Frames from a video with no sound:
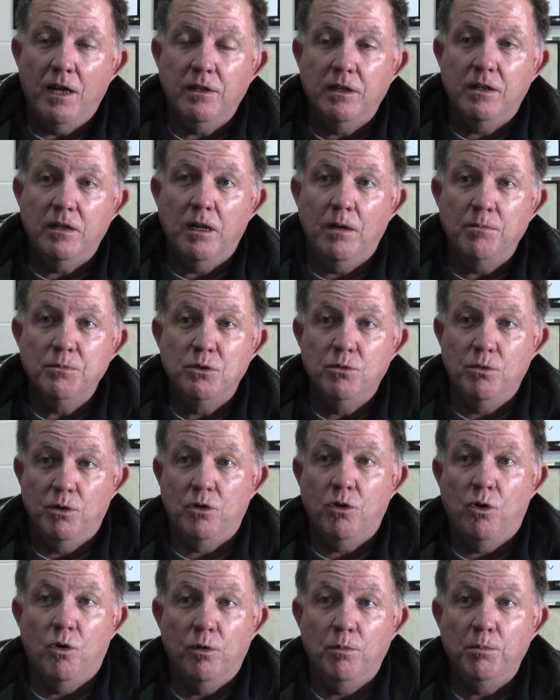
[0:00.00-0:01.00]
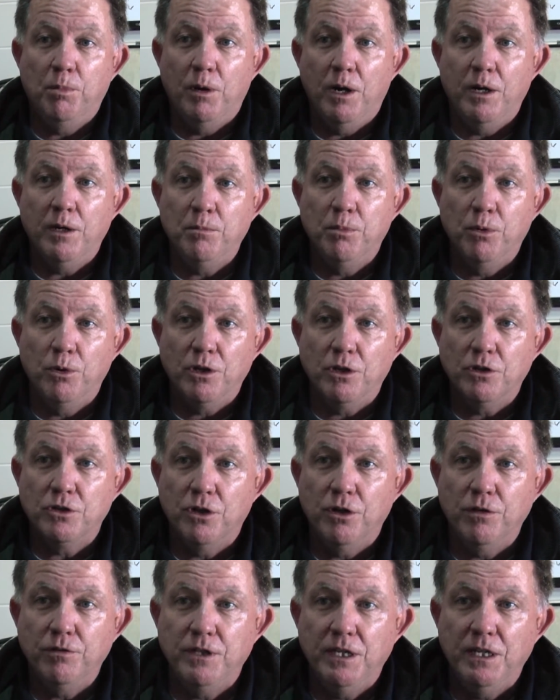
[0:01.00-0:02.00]
other clubs who are contemplating putting a
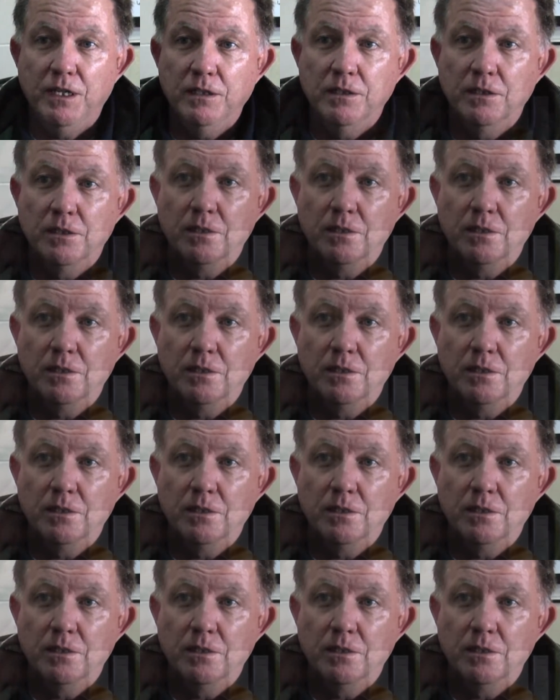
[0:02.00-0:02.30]
turf down?